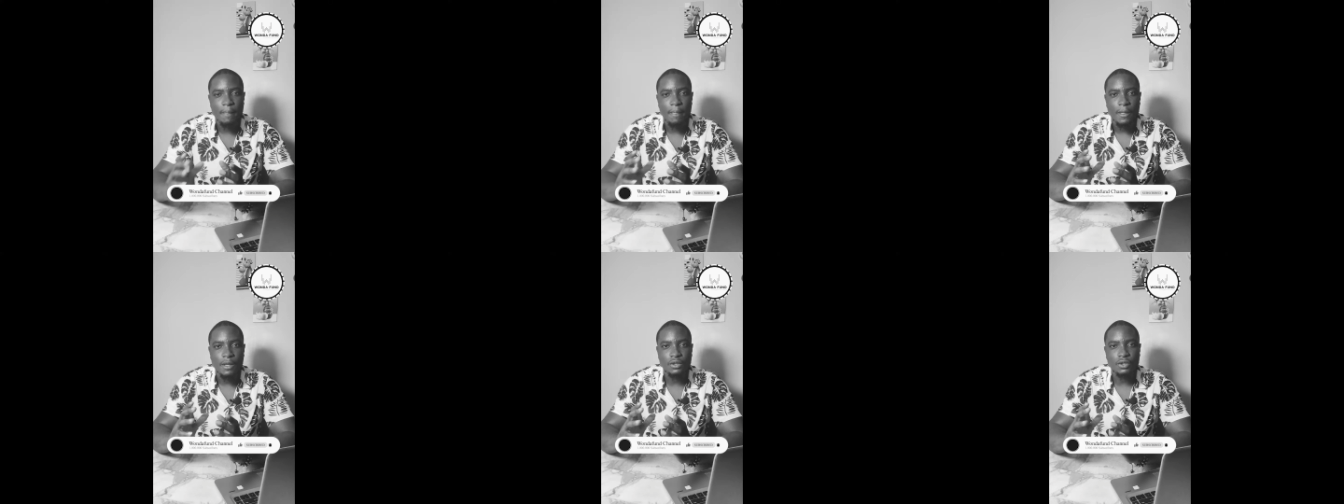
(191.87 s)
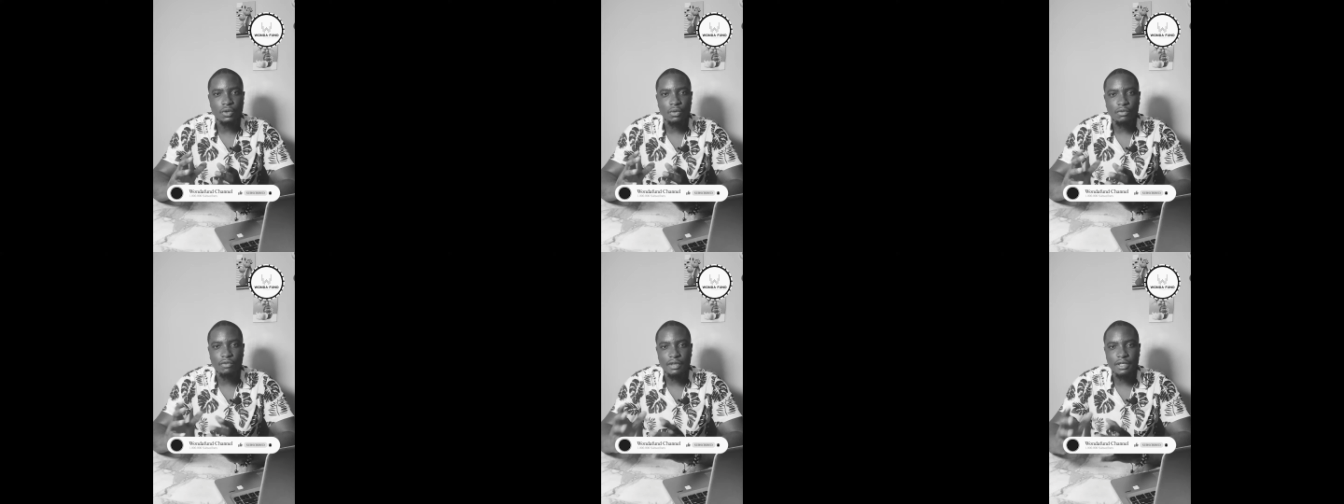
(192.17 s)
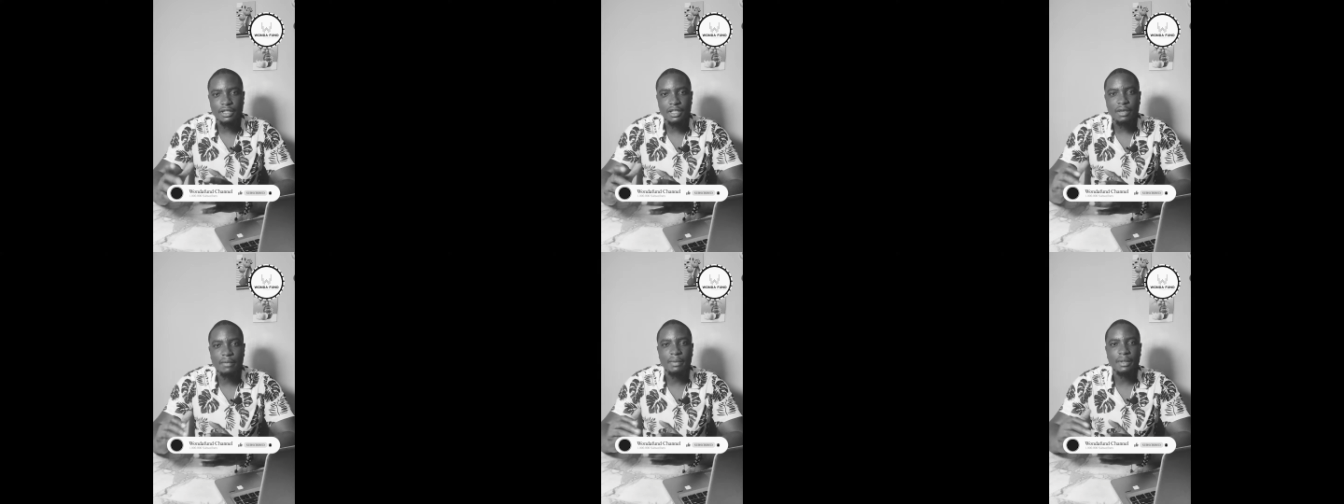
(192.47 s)
So we've
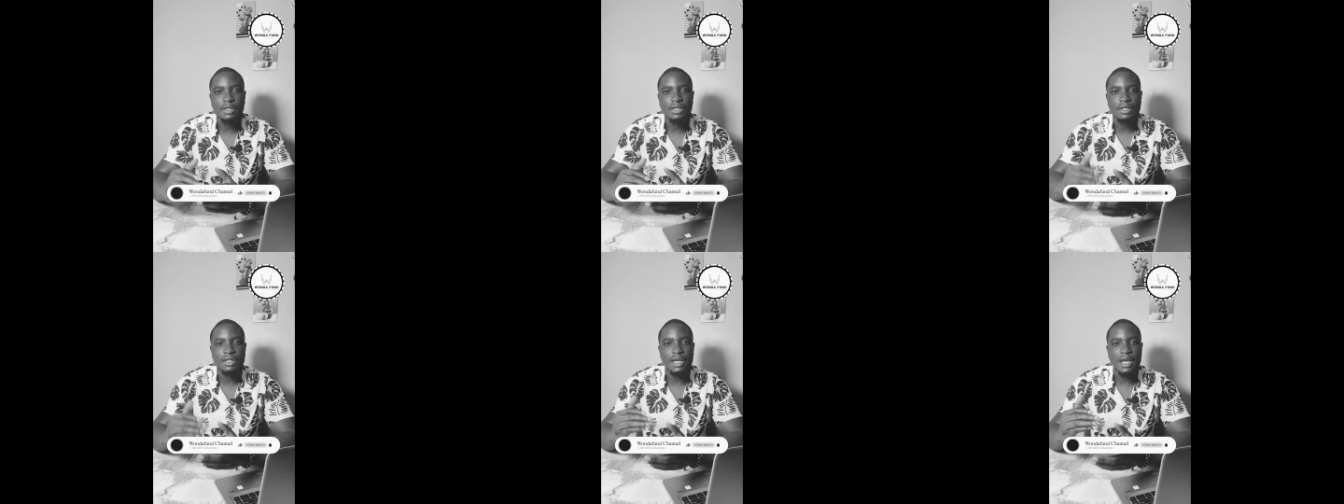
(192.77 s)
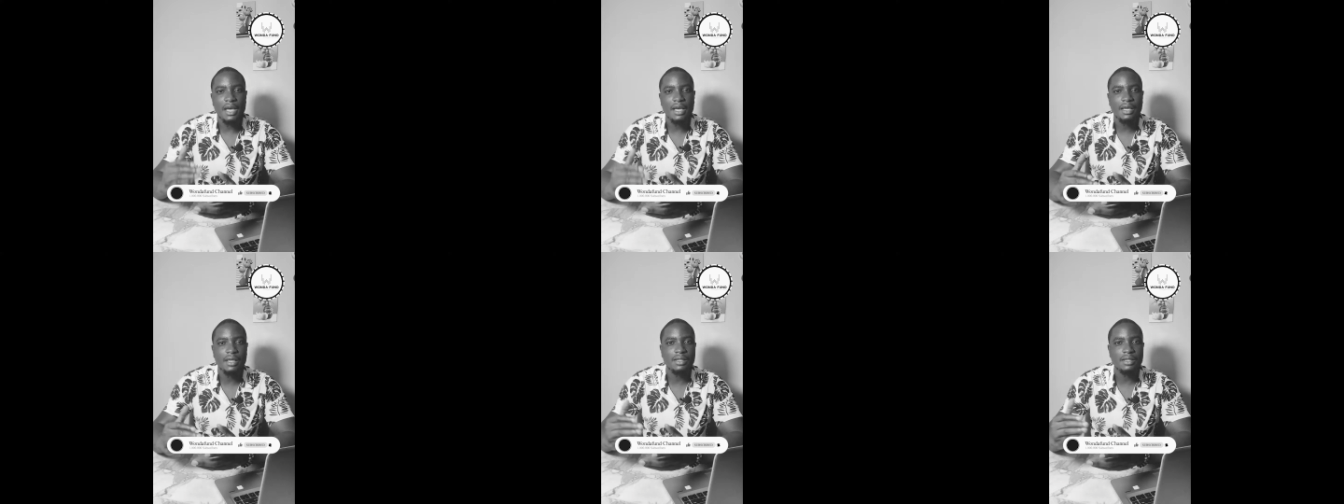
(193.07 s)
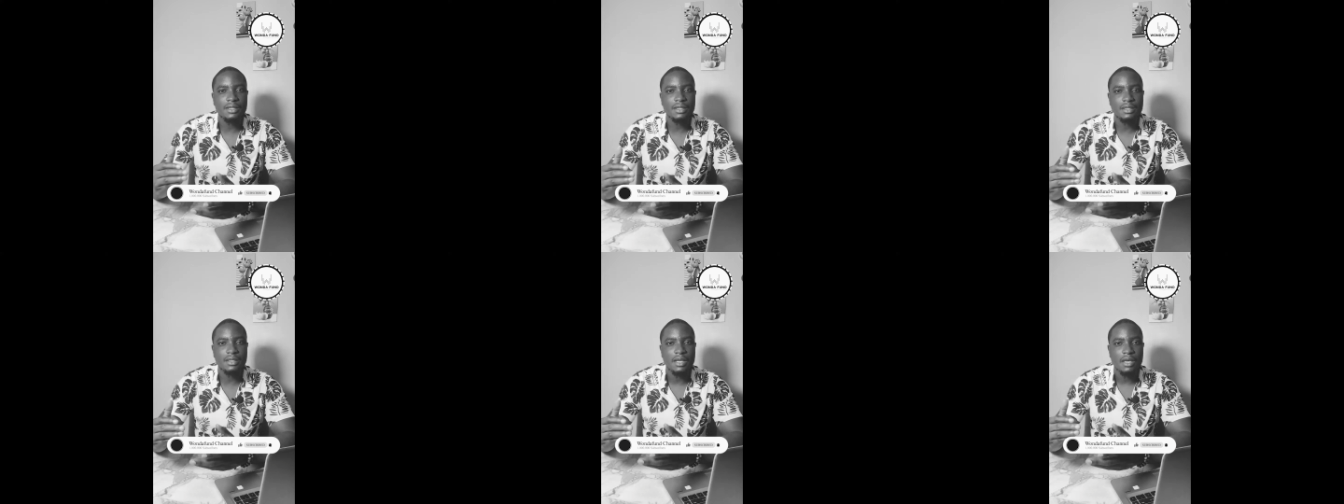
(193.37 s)
established that
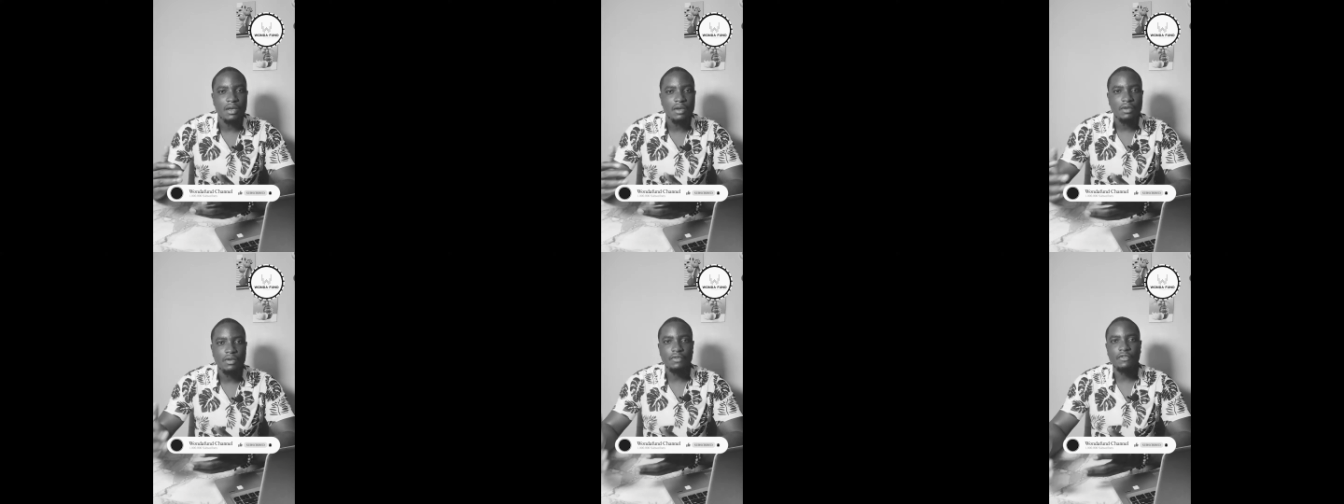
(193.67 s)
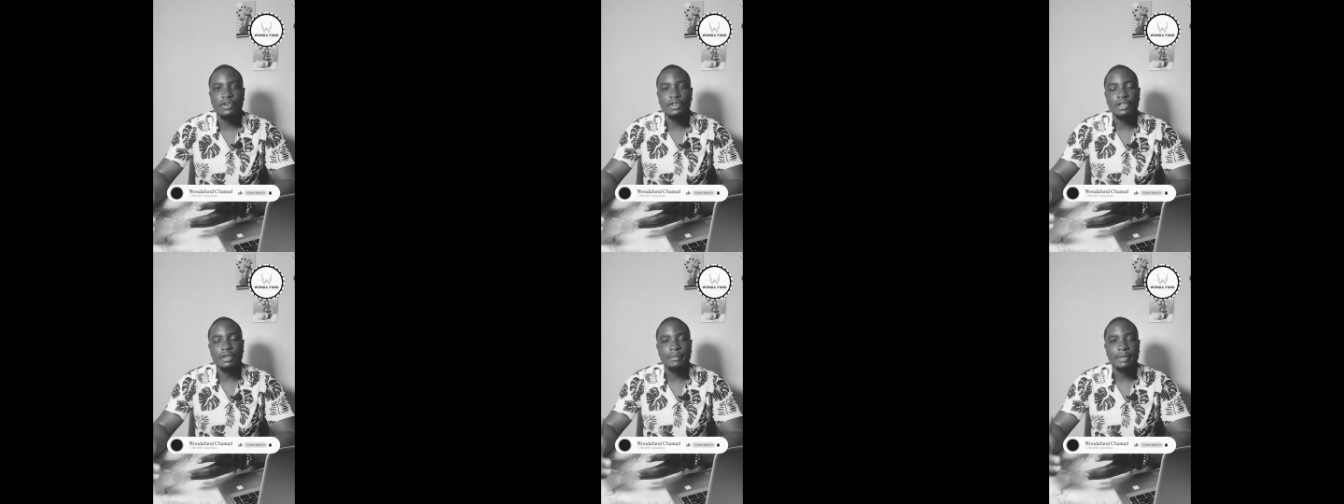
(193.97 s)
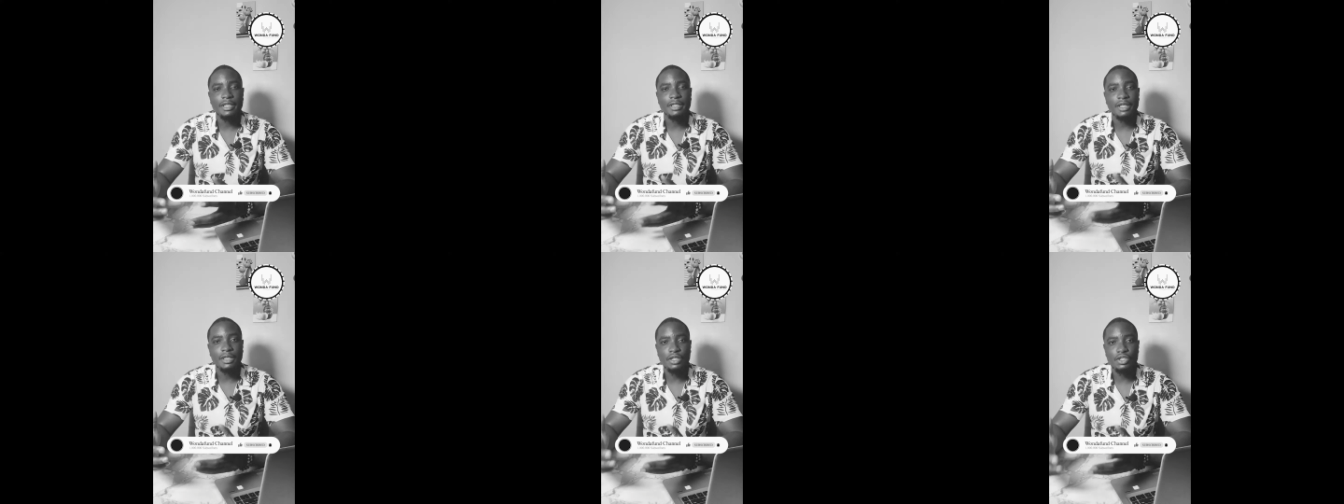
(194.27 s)
it's
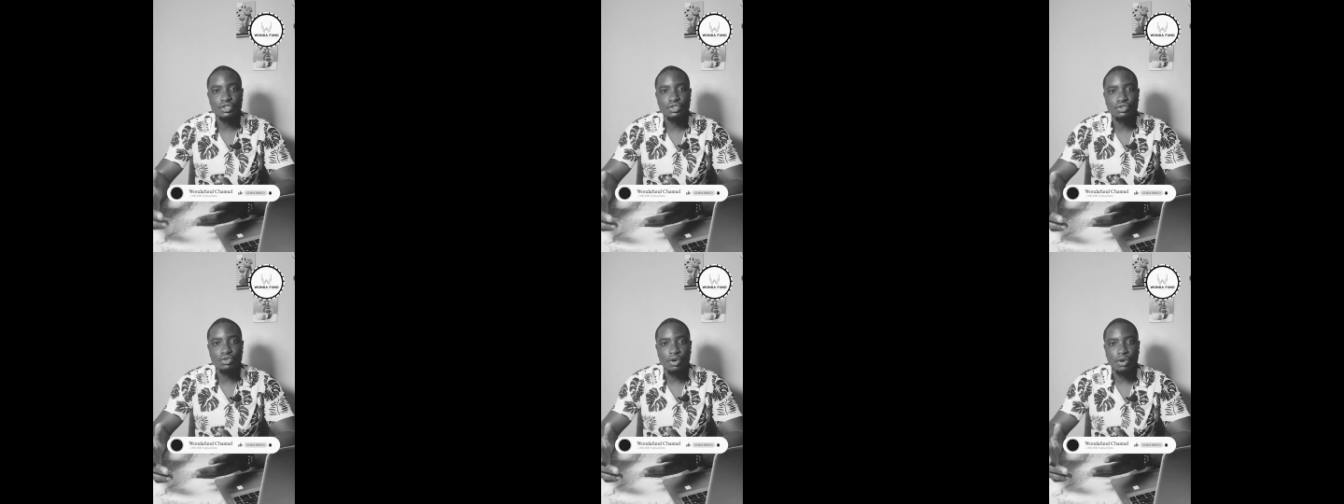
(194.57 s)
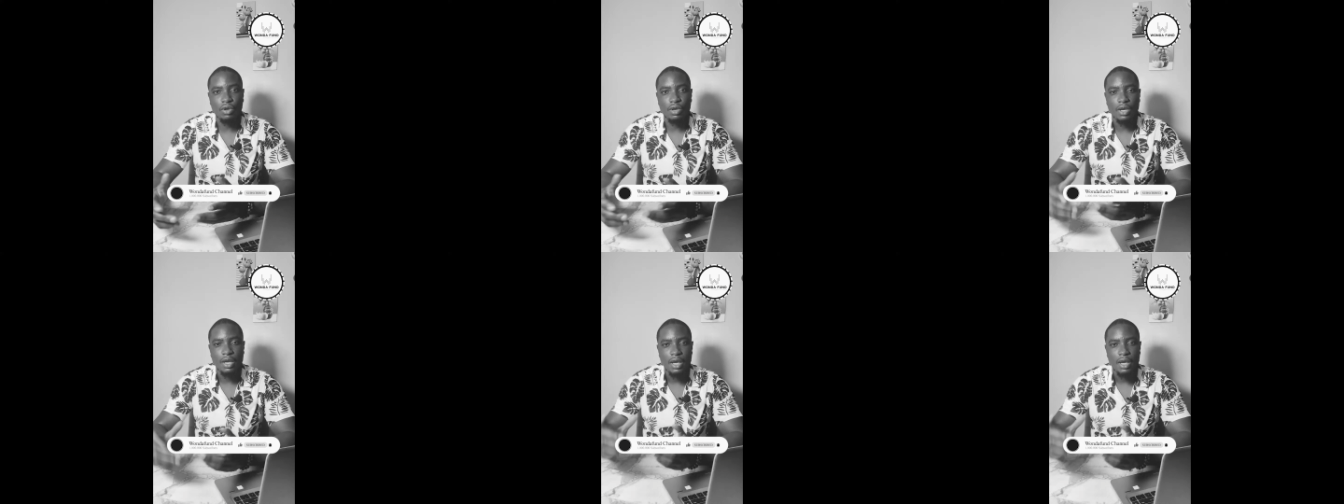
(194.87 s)
fundamentally strong.